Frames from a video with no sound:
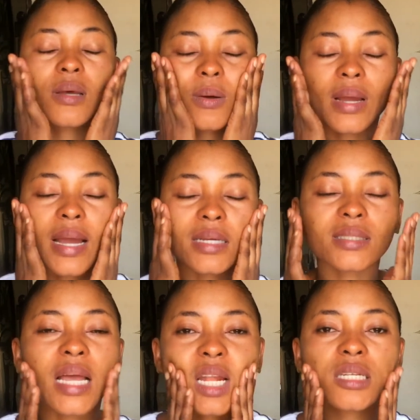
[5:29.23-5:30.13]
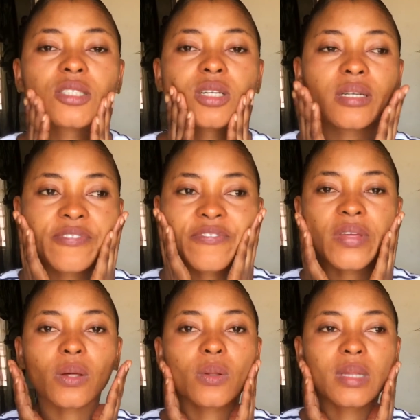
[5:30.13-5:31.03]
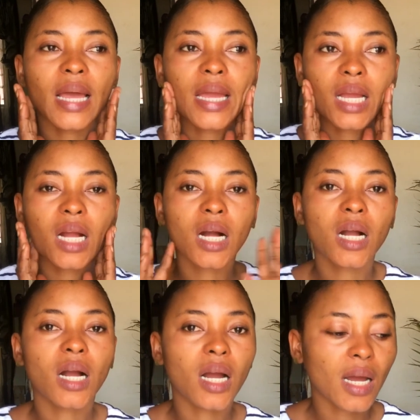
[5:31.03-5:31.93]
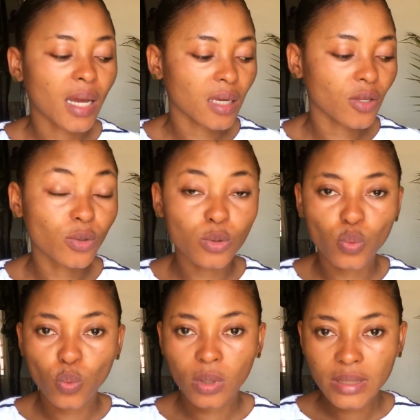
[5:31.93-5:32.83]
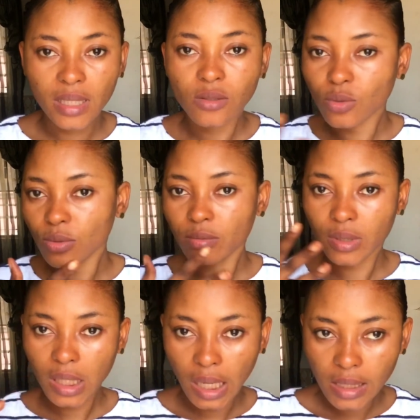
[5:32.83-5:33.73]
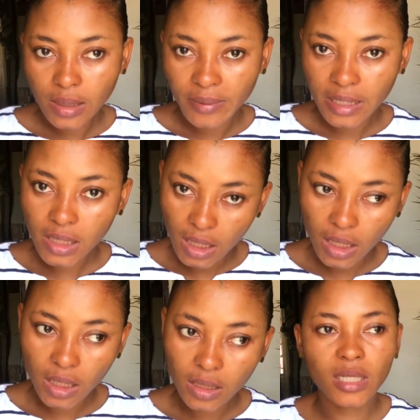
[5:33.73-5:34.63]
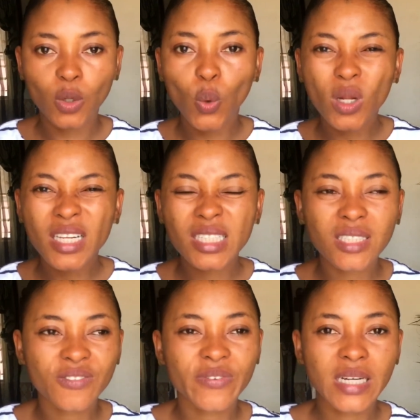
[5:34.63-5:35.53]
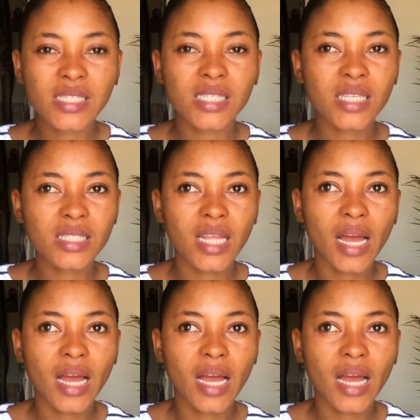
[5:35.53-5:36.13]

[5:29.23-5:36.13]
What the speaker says: guys, I literally feel like I use water to cleanse my skin. The only difference is that